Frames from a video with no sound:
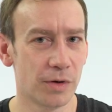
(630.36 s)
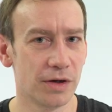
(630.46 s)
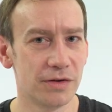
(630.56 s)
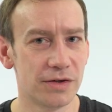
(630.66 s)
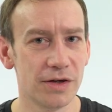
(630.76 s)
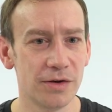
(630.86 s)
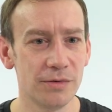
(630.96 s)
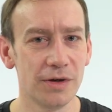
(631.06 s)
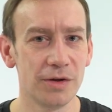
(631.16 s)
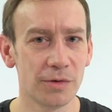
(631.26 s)
one and
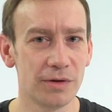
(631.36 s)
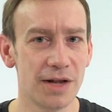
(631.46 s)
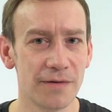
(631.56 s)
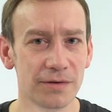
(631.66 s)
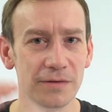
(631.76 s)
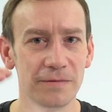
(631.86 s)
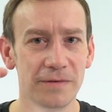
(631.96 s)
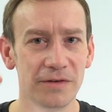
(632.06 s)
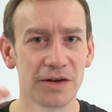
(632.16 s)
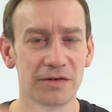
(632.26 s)
two, your level of
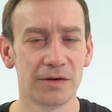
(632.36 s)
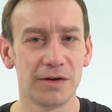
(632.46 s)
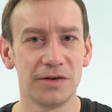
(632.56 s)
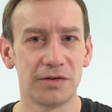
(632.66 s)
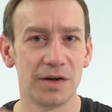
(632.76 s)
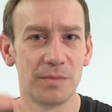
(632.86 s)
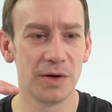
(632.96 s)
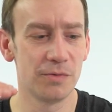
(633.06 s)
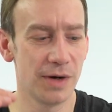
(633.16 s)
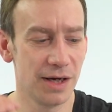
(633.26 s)
physics knowledge is going to
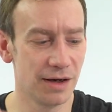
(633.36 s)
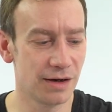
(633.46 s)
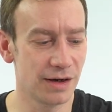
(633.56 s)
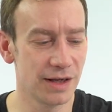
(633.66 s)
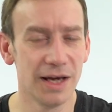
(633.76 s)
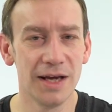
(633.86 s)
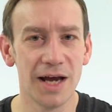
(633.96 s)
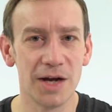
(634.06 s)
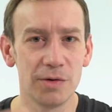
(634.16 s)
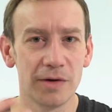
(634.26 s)
be really high,
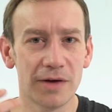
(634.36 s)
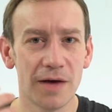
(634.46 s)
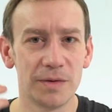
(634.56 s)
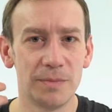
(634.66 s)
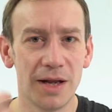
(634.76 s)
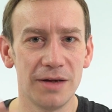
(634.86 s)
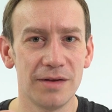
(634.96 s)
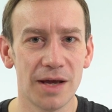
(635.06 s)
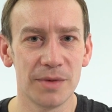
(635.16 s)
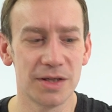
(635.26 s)
and you'll have covered plenty
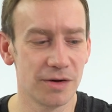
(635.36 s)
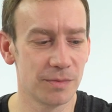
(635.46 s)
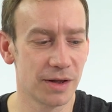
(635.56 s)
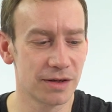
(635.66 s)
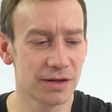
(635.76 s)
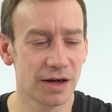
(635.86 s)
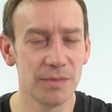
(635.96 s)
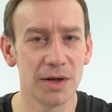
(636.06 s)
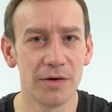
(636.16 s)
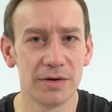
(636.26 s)
of that material by the
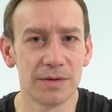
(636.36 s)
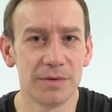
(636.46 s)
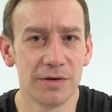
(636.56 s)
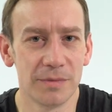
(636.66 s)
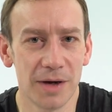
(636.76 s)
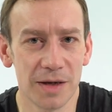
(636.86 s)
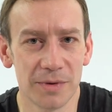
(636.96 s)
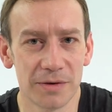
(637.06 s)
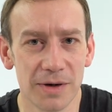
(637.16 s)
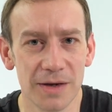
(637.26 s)
time you go into doing
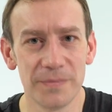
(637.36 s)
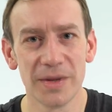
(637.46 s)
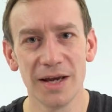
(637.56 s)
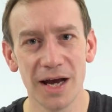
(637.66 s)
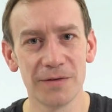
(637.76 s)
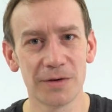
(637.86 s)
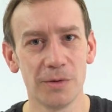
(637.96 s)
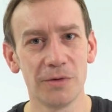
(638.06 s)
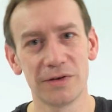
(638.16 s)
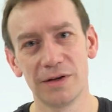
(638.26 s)
paper three. And of
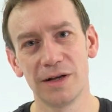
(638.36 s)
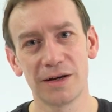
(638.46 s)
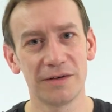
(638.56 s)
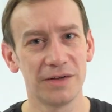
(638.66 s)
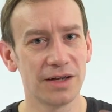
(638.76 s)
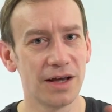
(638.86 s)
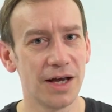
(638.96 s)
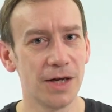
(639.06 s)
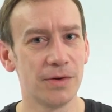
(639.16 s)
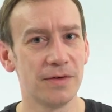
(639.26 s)
course, like I said
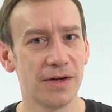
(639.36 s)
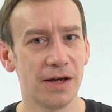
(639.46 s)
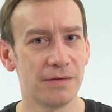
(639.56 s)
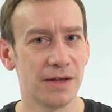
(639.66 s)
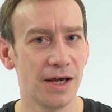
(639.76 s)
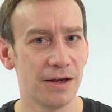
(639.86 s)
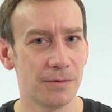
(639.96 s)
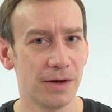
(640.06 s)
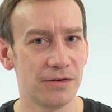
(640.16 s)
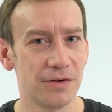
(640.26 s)
earlier in the video for the
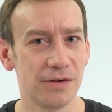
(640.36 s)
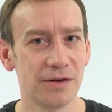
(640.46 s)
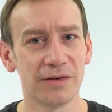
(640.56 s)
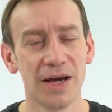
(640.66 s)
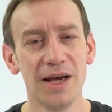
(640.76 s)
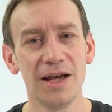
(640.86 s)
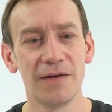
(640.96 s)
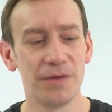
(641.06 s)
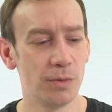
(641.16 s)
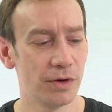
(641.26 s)
AQA students,
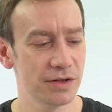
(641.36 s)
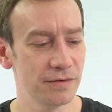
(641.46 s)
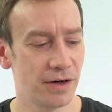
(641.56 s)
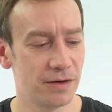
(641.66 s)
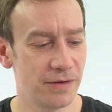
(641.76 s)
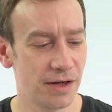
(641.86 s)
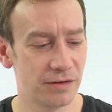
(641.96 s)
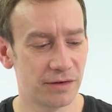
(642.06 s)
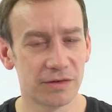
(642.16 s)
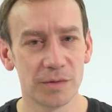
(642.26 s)
if you want to find
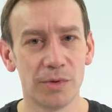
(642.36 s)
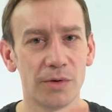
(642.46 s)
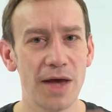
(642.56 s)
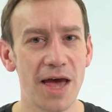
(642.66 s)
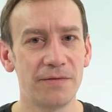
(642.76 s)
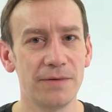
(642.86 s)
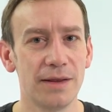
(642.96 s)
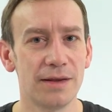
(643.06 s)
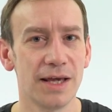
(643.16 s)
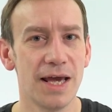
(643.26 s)
videos that support
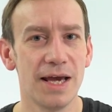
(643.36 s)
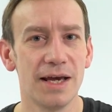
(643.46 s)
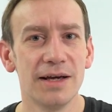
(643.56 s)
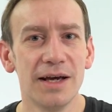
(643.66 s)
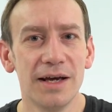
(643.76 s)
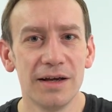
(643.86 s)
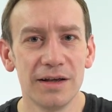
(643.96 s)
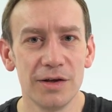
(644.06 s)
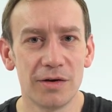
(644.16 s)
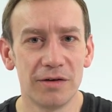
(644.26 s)
everything here,
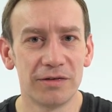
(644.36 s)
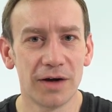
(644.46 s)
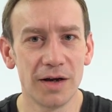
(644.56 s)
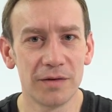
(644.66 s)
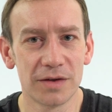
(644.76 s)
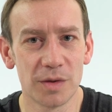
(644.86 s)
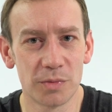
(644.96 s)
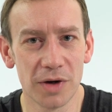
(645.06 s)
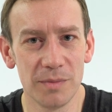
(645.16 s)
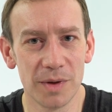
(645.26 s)
you can sign up to the
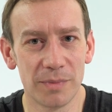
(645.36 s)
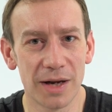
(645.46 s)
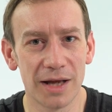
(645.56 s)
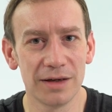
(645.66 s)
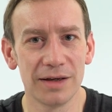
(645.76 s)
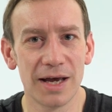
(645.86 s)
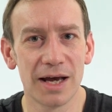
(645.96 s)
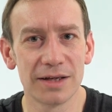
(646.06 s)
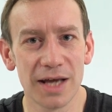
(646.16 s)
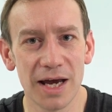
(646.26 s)
premium plan
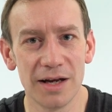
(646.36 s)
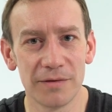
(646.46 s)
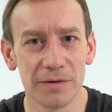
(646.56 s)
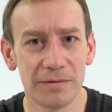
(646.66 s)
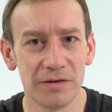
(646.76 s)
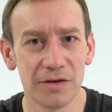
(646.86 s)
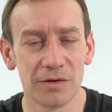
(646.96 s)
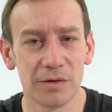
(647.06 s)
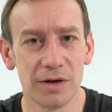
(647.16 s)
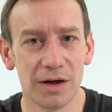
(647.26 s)
at
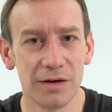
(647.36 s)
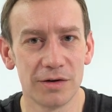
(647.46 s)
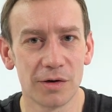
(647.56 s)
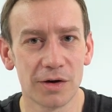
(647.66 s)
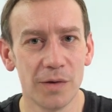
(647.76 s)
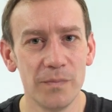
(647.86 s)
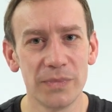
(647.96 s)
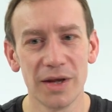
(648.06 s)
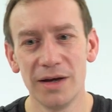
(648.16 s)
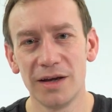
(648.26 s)
alevelphysicsonline.com.
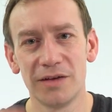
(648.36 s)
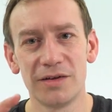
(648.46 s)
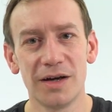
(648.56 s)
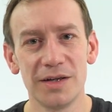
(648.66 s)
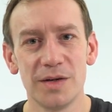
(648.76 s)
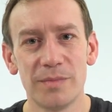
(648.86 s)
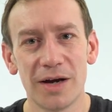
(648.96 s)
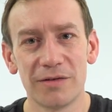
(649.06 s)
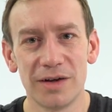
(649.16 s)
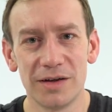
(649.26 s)
It's
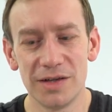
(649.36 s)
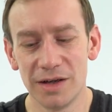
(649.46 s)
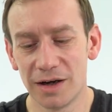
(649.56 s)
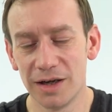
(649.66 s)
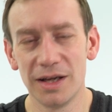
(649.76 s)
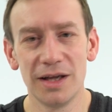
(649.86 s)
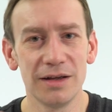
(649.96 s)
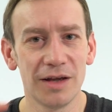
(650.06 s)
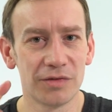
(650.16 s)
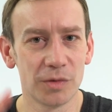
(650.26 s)
£19.99
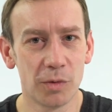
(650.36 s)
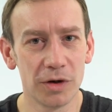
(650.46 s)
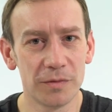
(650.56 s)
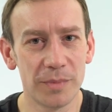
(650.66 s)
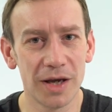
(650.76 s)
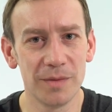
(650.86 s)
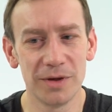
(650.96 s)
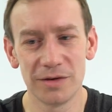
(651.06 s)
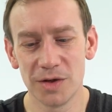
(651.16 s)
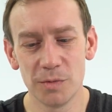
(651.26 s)
it's a one off
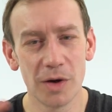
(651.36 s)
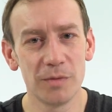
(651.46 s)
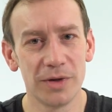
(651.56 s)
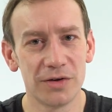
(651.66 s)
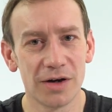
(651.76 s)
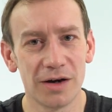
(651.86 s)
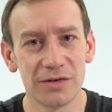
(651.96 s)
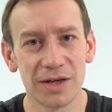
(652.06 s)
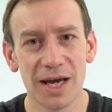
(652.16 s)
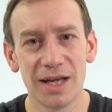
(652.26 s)
payment, you won't be
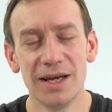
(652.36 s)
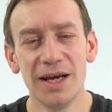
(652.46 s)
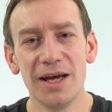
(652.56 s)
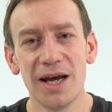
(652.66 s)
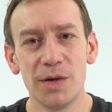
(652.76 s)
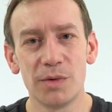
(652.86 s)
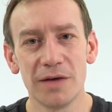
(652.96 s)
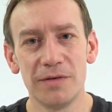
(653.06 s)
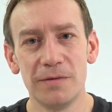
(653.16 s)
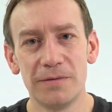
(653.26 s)
charged again, and it will
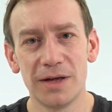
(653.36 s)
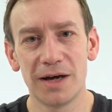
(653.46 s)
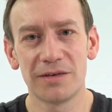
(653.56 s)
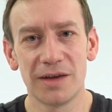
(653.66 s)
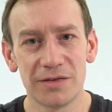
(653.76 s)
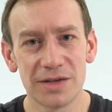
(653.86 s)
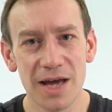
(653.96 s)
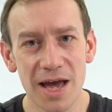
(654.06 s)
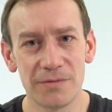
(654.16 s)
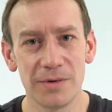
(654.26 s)
give you full access
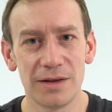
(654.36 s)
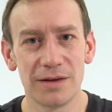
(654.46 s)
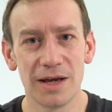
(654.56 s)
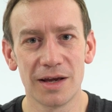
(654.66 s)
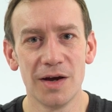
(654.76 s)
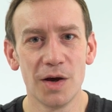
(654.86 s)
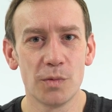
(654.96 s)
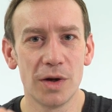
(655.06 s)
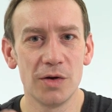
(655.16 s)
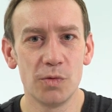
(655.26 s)
to everything
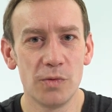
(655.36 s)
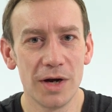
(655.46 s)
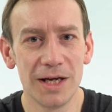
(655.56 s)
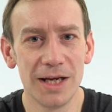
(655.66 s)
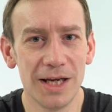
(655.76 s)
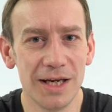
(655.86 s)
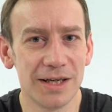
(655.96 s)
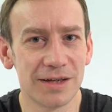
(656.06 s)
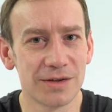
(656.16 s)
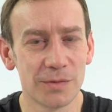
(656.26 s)
when you really need
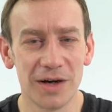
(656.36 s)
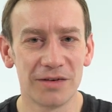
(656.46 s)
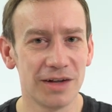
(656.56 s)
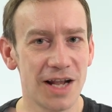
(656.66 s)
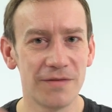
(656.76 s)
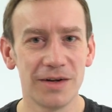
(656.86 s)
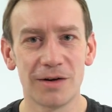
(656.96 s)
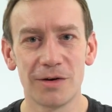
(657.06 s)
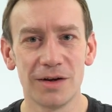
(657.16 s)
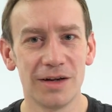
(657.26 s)
it. When it's 11
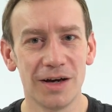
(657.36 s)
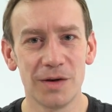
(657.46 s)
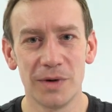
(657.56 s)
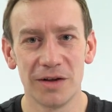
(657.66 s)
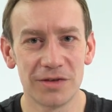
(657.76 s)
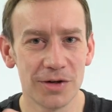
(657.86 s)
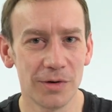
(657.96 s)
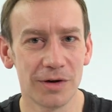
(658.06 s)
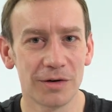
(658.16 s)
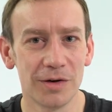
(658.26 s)
o'clock at night, when it's
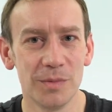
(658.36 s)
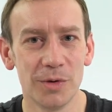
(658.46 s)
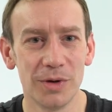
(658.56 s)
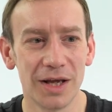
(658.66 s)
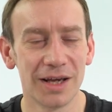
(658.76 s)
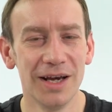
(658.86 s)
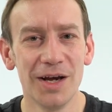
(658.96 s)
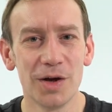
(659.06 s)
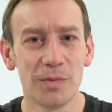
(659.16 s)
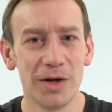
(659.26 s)
2 o'clock in the morning,
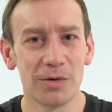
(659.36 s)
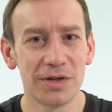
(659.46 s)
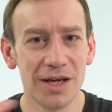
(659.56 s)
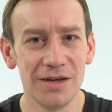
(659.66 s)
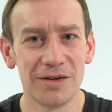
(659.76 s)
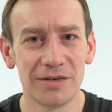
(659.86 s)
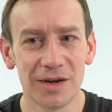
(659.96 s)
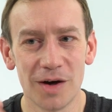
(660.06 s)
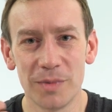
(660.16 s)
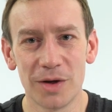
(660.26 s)
when your teachers
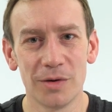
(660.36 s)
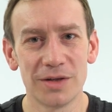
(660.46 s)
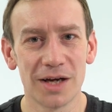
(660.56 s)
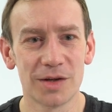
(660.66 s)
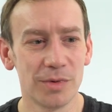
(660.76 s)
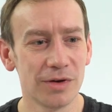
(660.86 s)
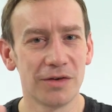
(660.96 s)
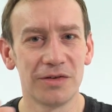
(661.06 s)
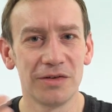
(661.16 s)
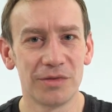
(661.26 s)
can't be contactable
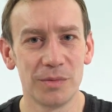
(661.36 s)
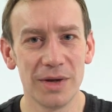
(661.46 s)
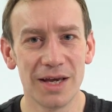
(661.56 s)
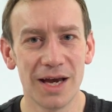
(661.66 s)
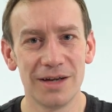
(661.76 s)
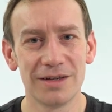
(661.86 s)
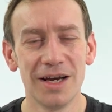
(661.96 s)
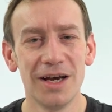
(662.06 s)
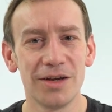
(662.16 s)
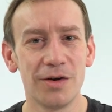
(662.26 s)
because it's the weekend,
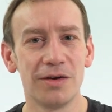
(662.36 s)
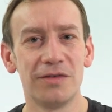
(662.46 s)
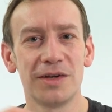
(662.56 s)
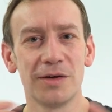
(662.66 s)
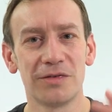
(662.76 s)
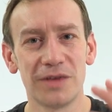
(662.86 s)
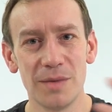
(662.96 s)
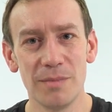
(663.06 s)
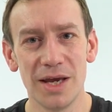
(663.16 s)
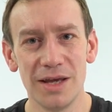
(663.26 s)
you can still
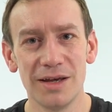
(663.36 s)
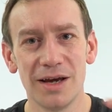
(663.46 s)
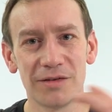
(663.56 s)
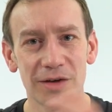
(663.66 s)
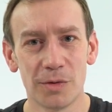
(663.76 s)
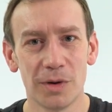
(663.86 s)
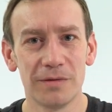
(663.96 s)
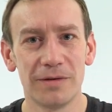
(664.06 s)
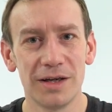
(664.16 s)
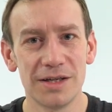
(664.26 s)
see me as a
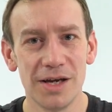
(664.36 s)
qualified